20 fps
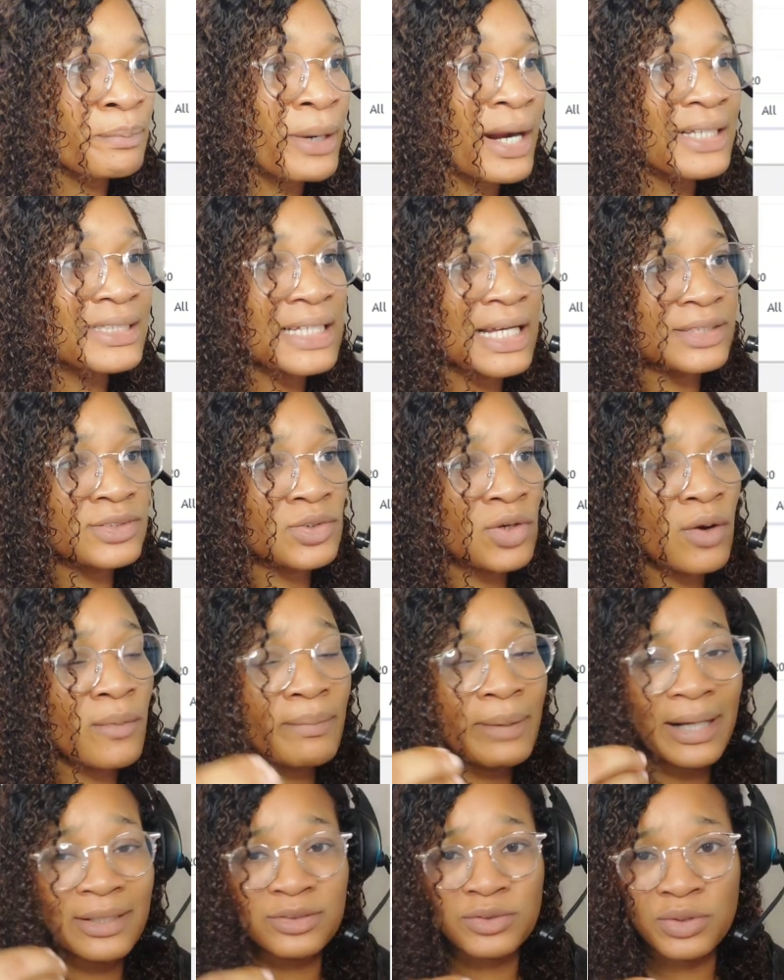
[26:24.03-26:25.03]
price has come
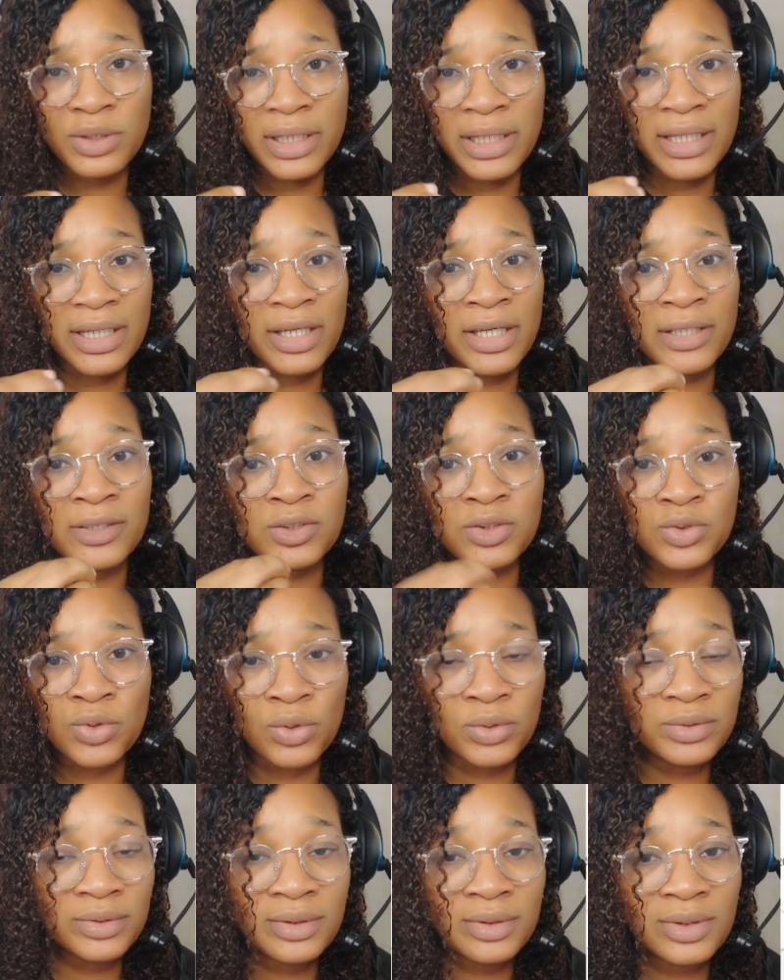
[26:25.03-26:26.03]
back to a
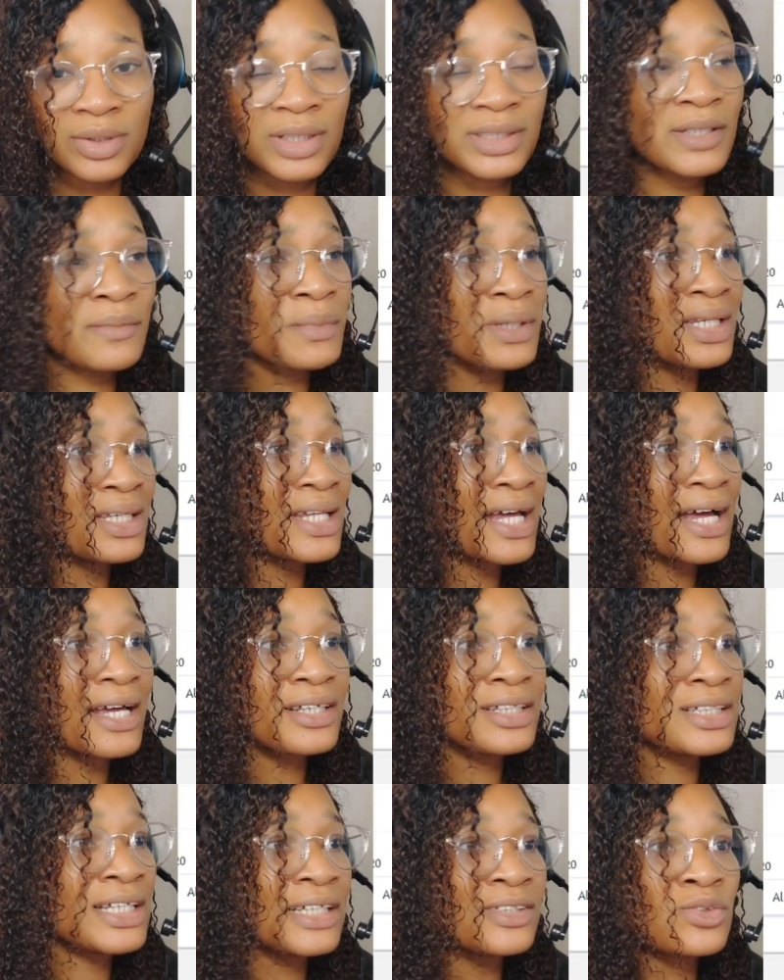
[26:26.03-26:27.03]
zone doesn't mean
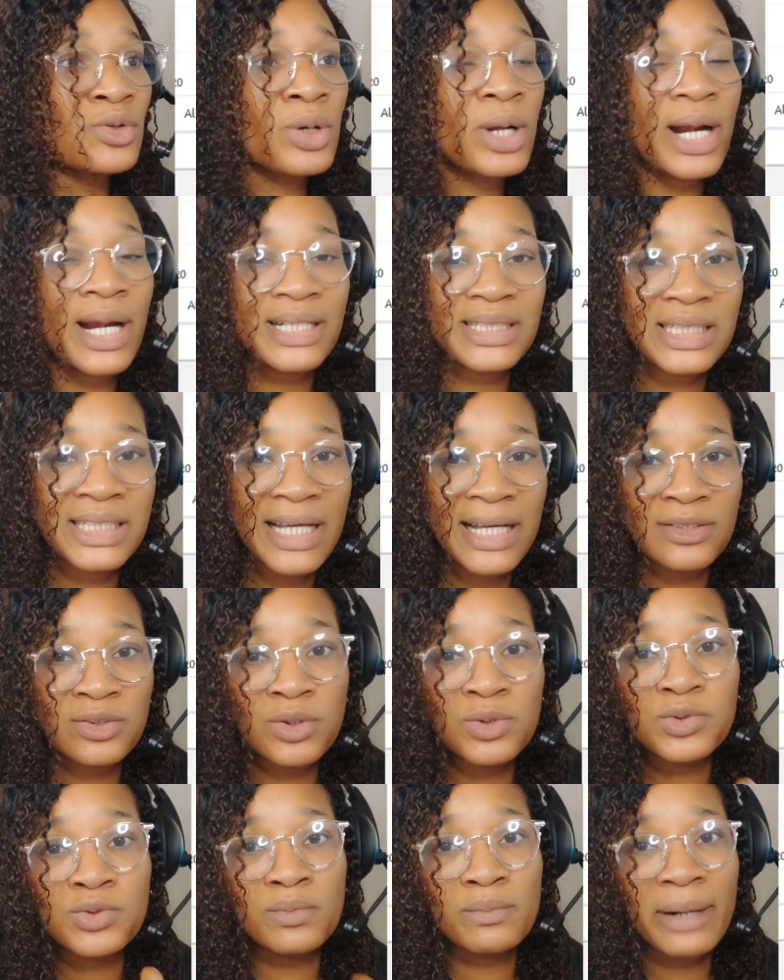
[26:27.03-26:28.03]
that there's no guarantee that it's
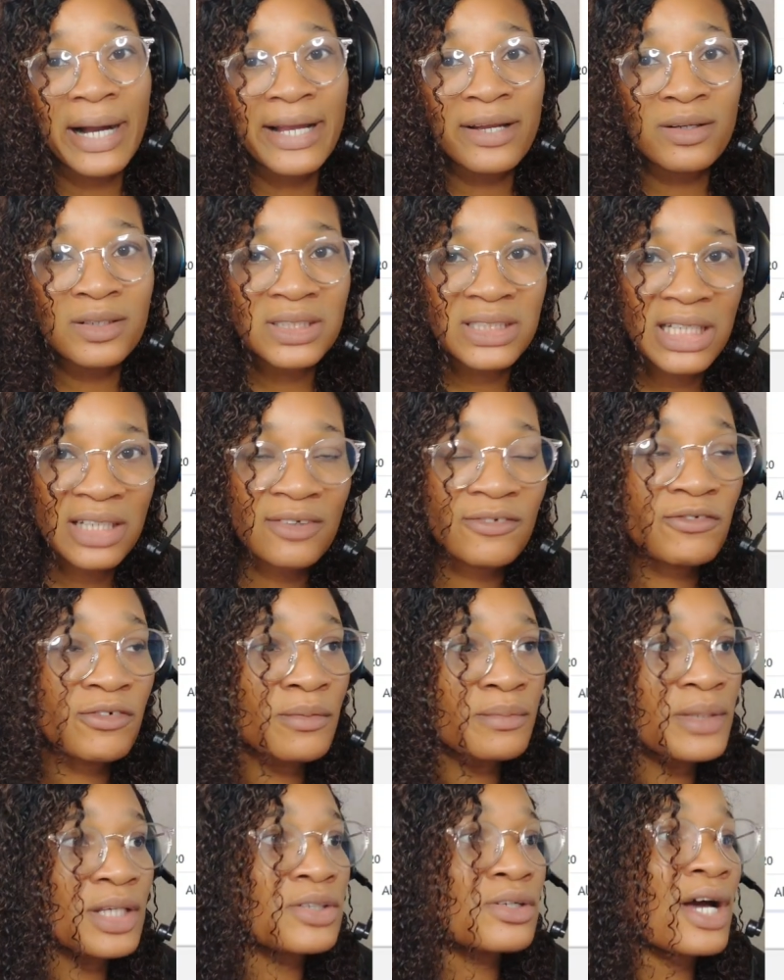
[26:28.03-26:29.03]
going to buy or sell off
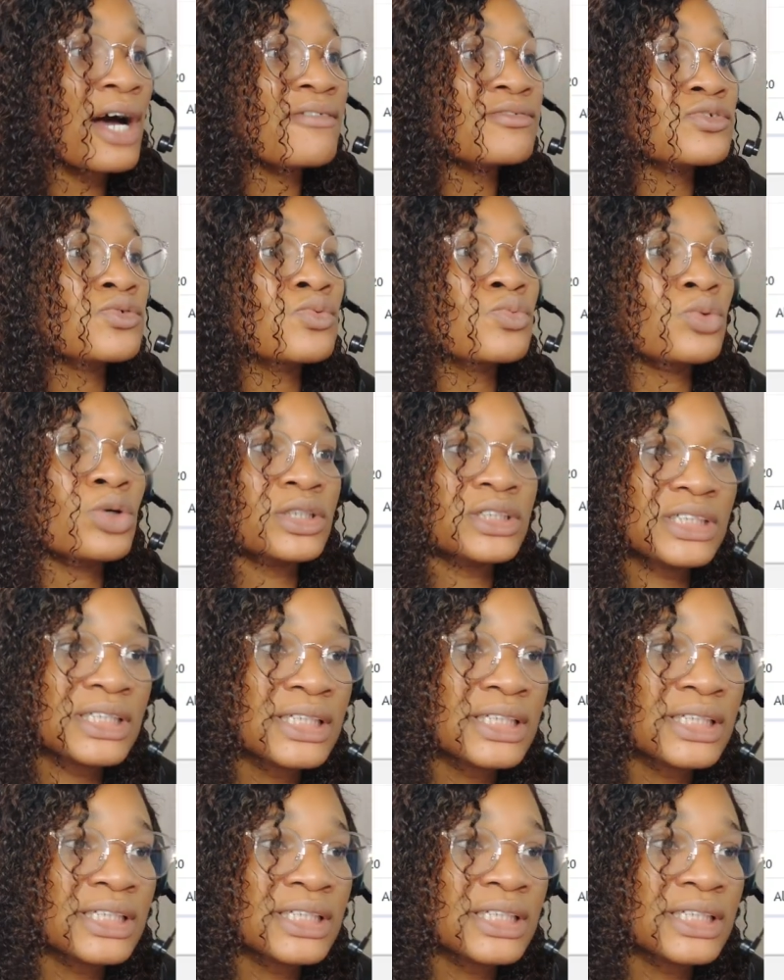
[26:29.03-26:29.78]
from there. You have to watch